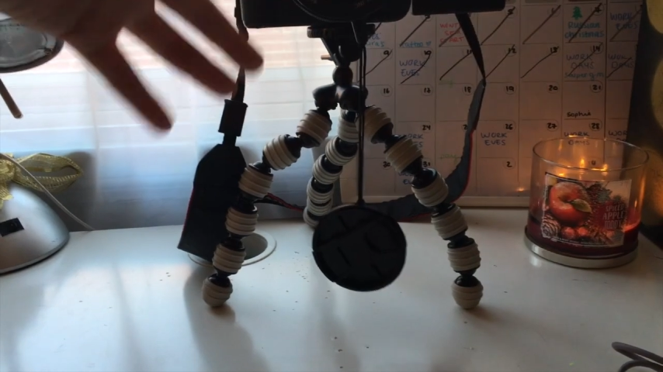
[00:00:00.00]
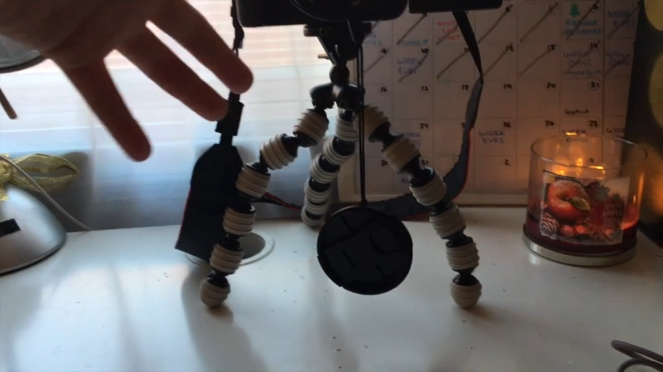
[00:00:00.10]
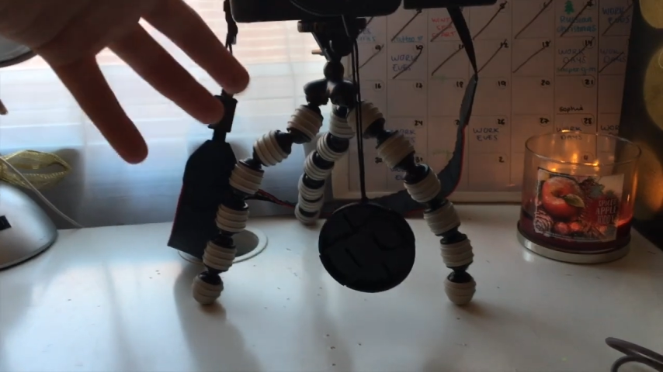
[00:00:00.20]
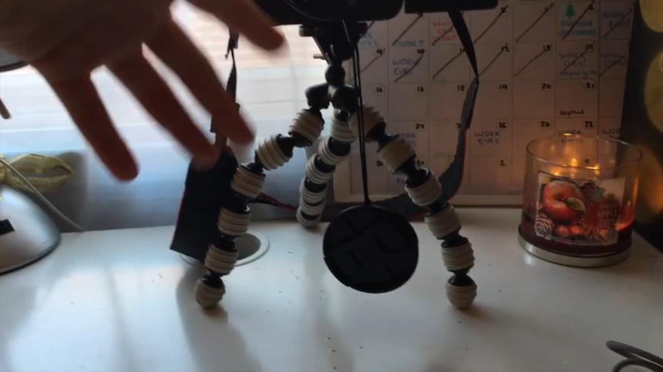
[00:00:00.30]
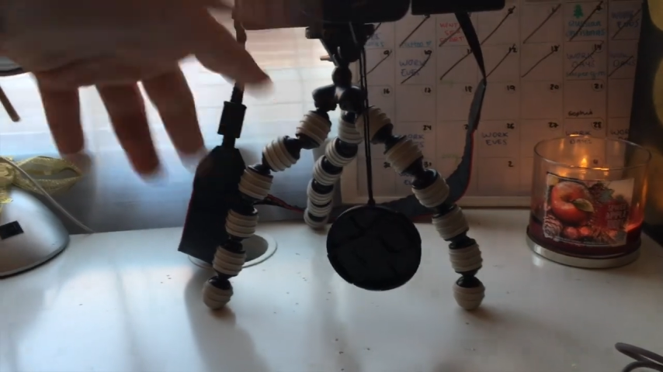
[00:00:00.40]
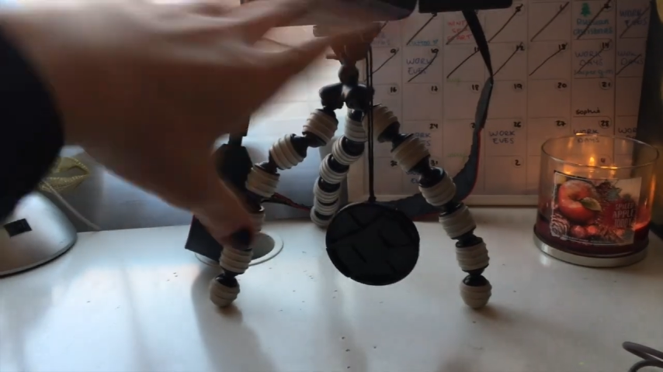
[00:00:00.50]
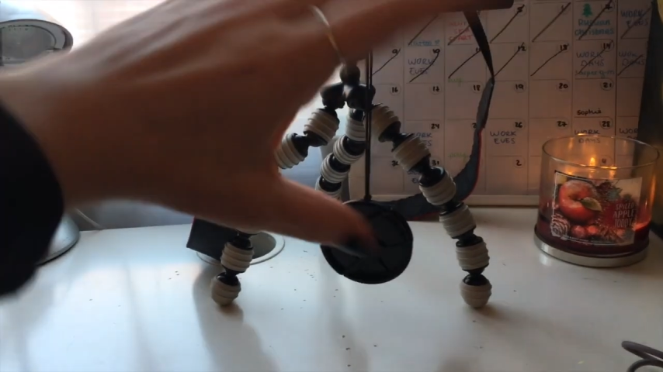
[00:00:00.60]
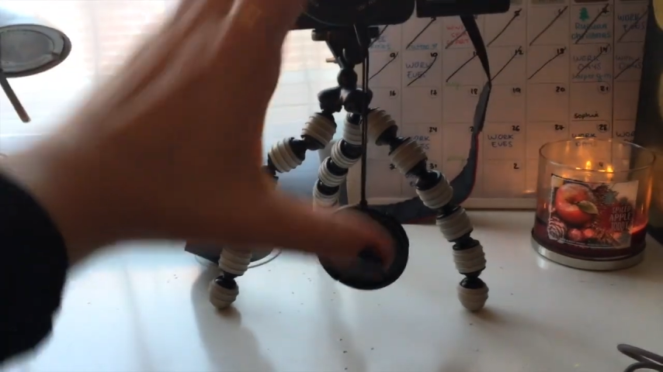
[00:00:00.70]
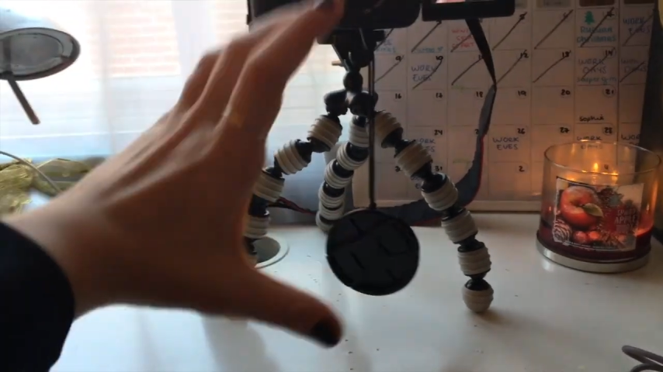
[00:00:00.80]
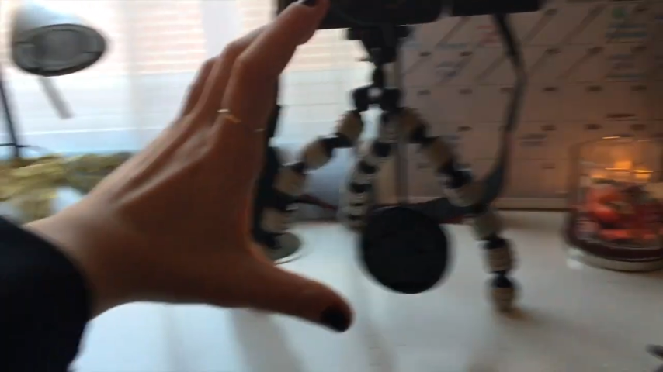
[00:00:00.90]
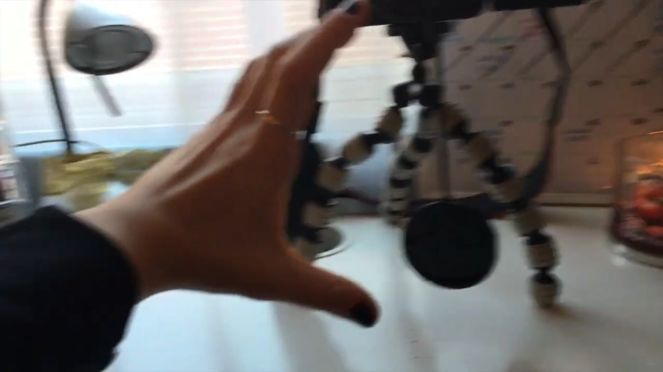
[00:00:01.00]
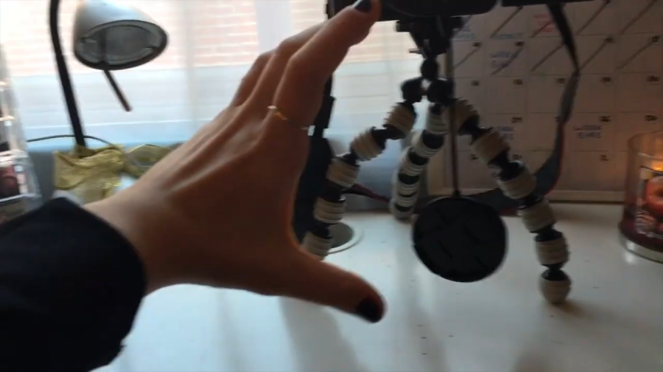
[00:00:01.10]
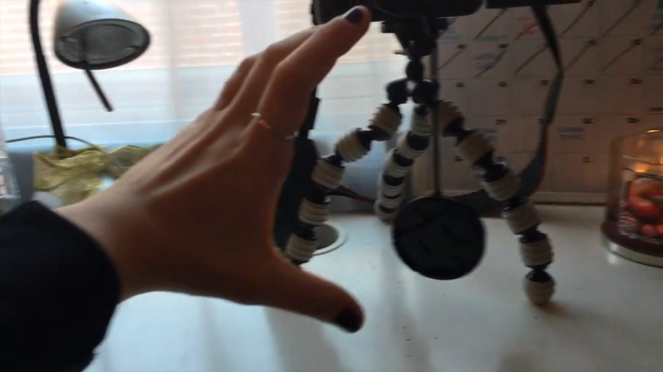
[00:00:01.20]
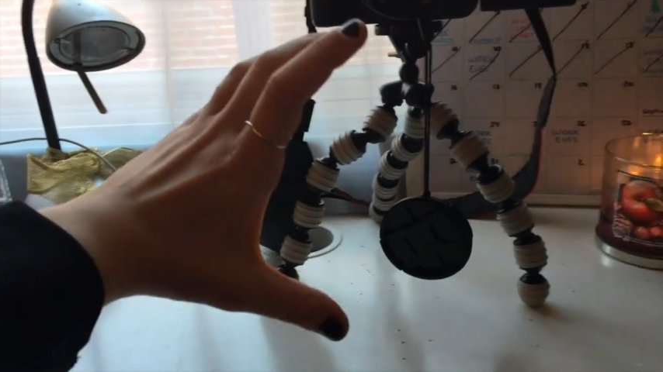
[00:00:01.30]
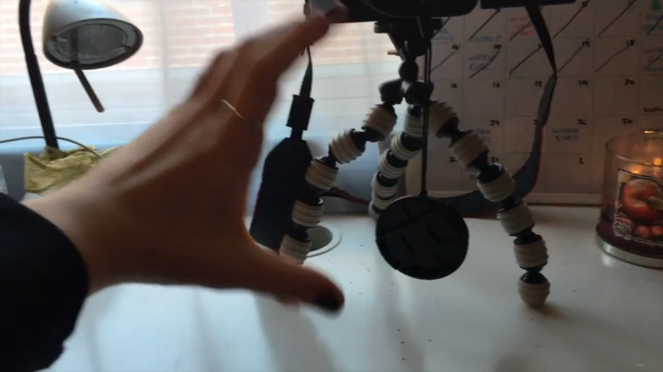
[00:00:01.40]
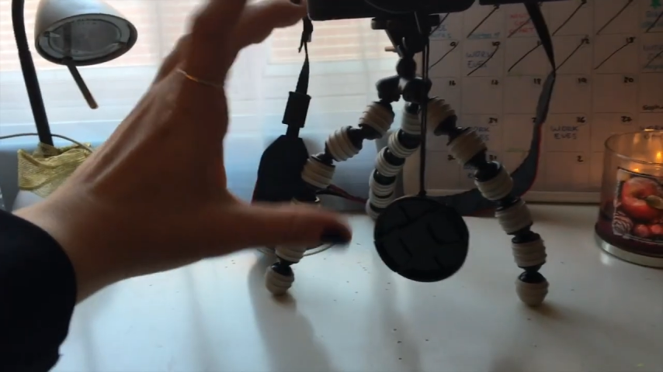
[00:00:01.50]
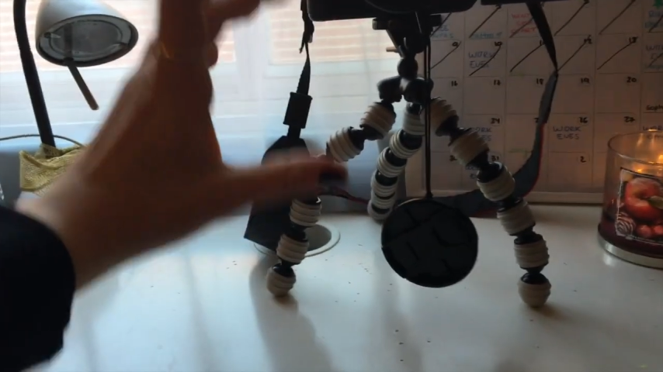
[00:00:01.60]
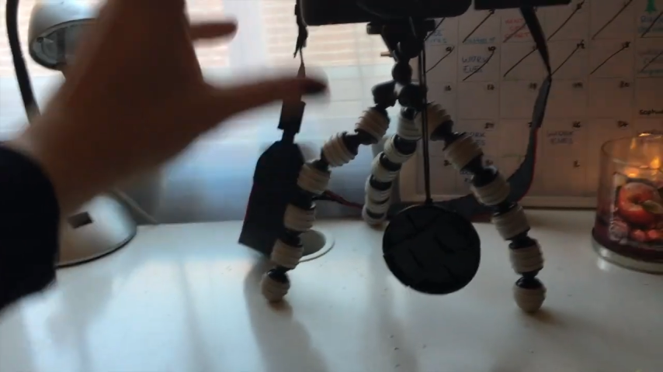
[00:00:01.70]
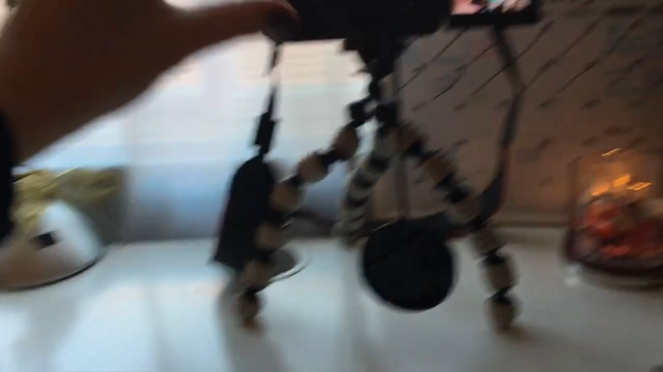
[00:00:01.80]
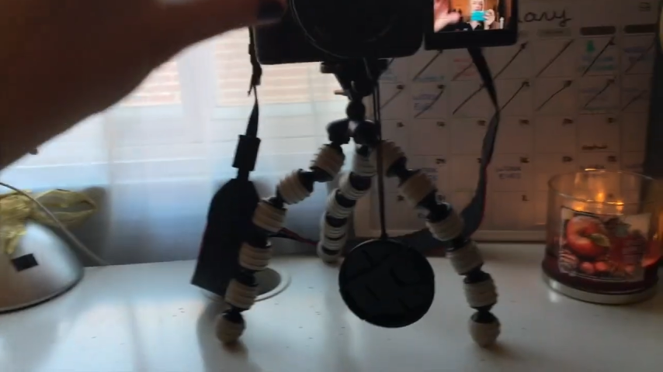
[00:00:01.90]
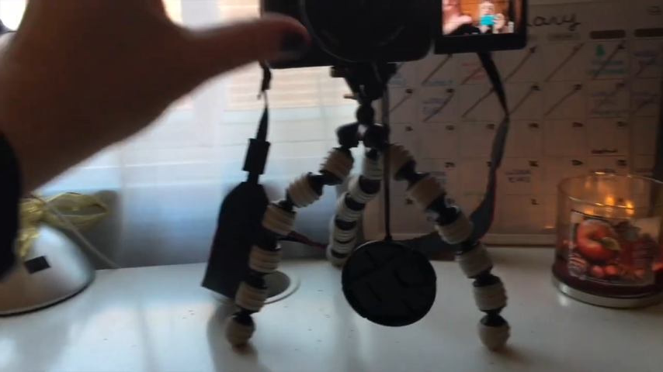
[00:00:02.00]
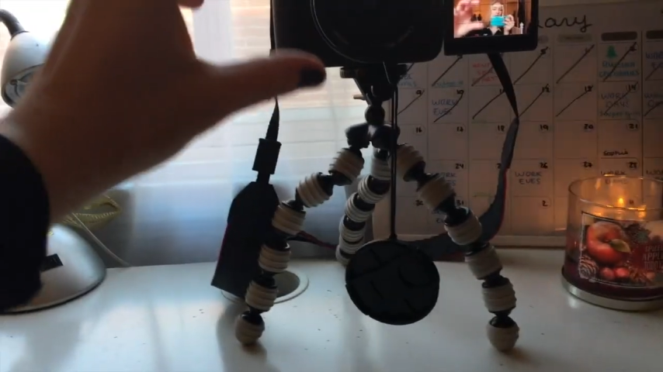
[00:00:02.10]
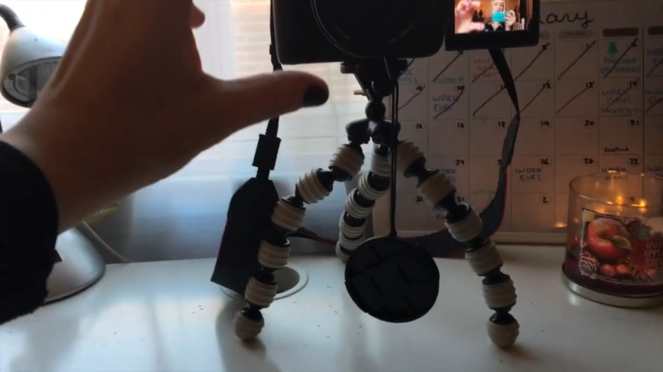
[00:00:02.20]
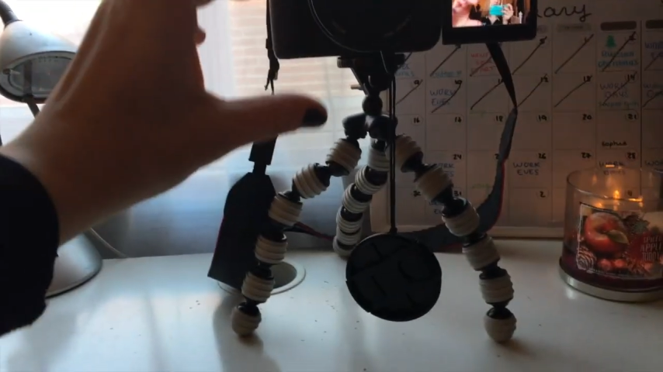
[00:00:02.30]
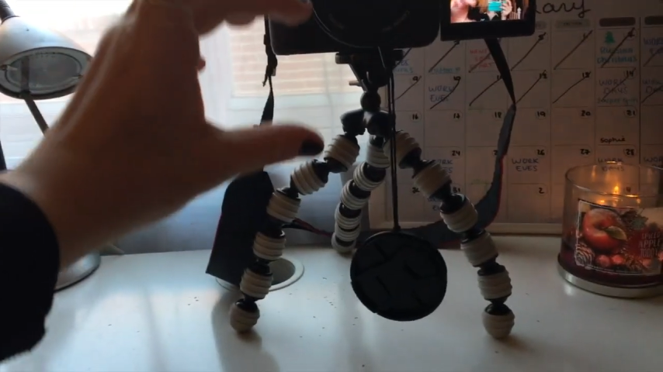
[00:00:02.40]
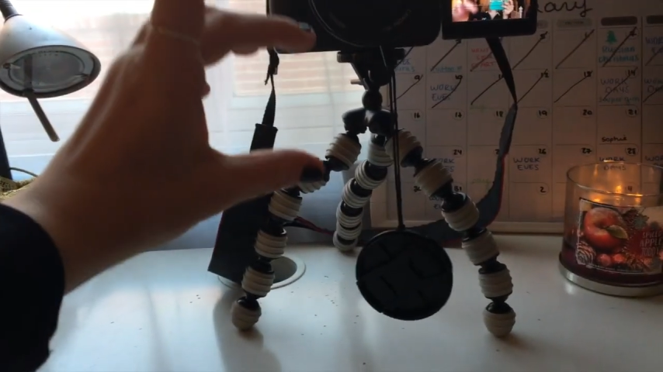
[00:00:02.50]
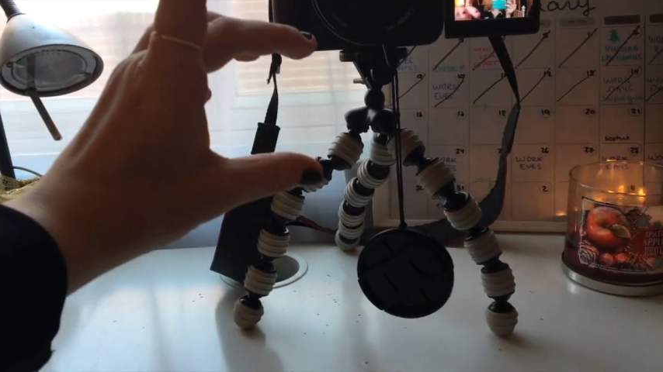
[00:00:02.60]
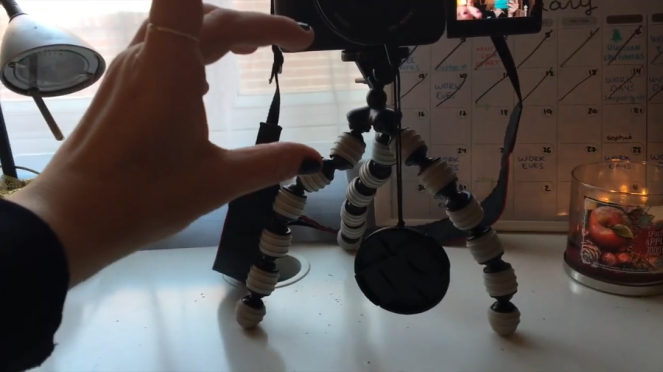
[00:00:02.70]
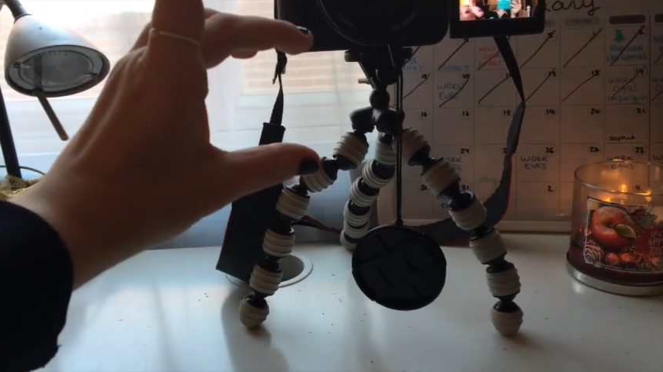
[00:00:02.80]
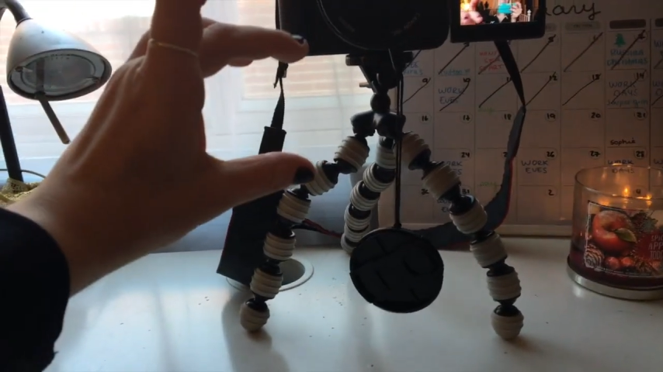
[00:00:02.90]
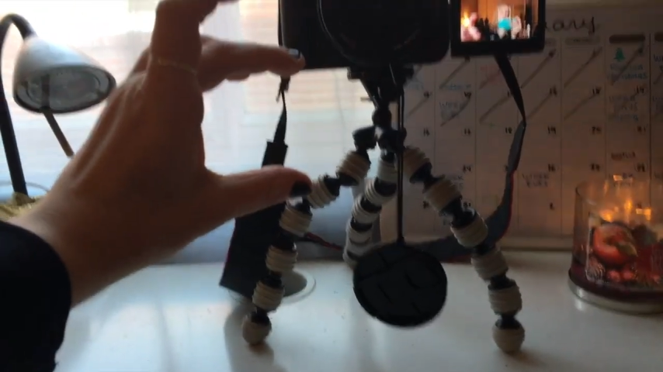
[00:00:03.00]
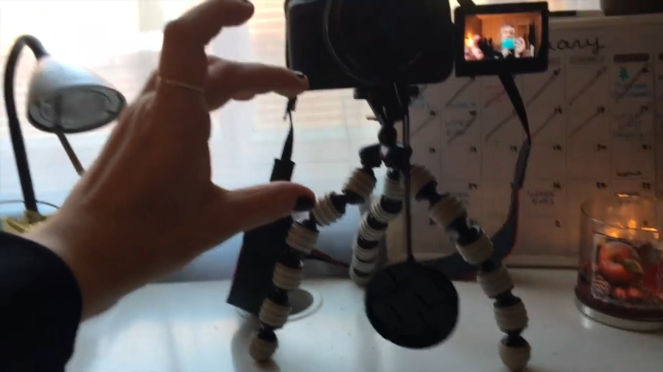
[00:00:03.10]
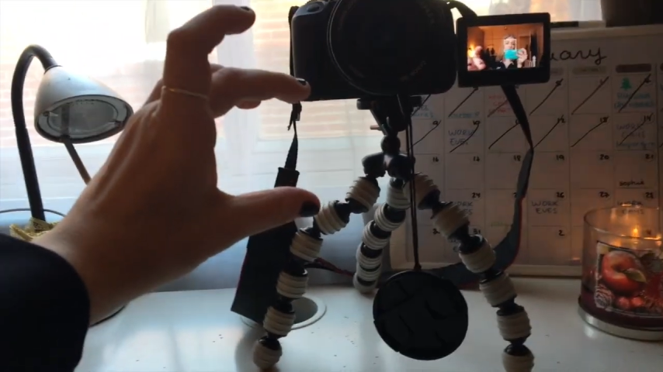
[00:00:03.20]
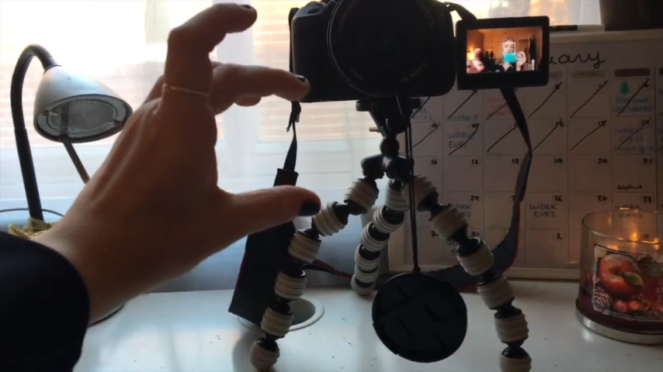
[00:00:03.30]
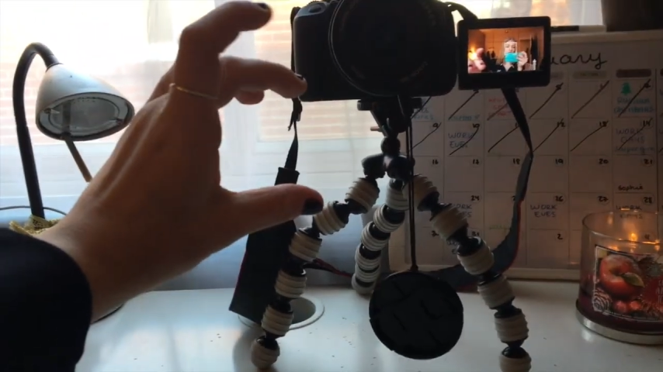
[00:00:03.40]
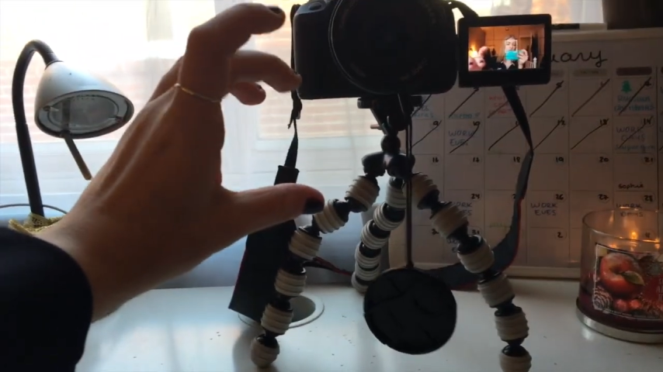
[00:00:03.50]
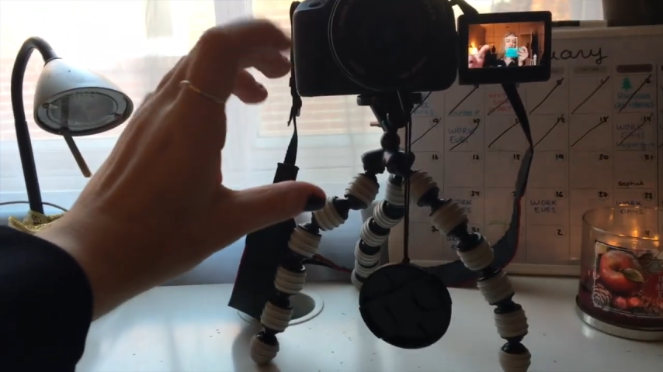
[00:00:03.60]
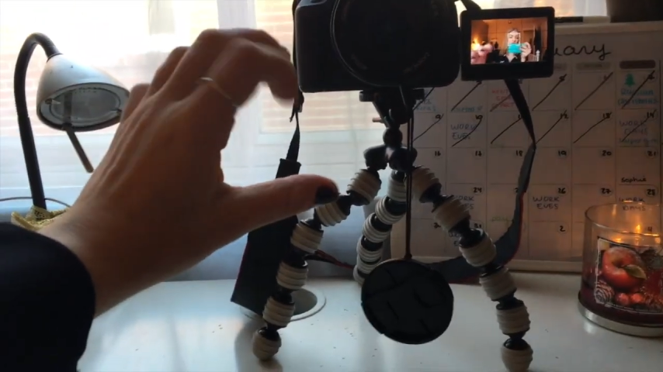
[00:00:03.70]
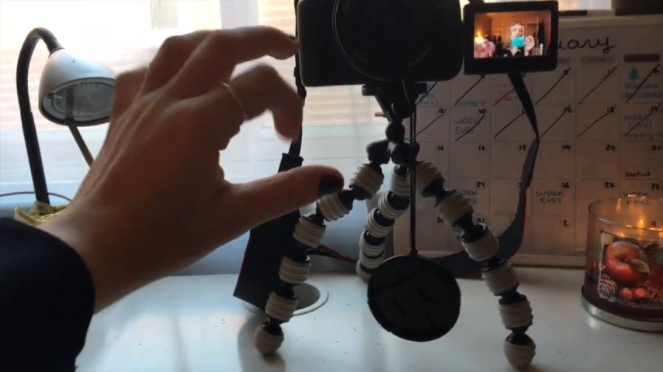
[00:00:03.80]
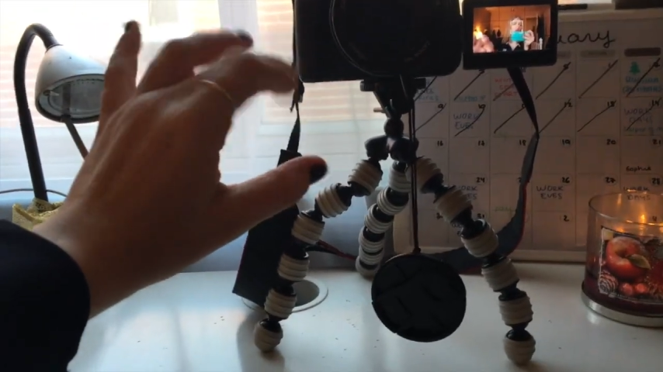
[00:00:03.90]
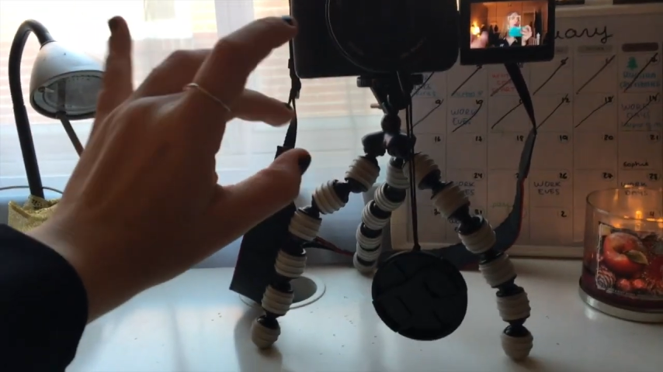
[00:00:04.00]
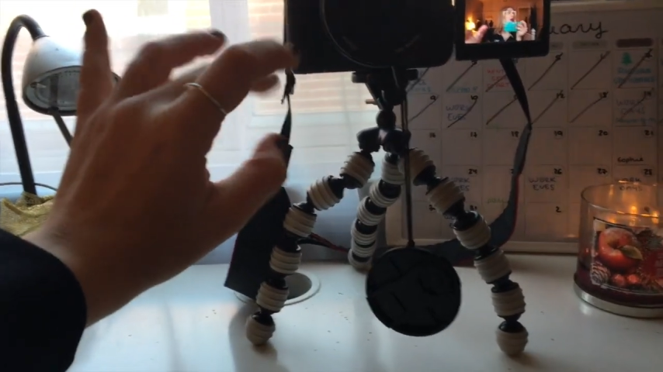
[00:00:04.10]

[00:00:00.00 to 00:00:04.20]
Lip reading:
No face is visible, so there are no lips to read.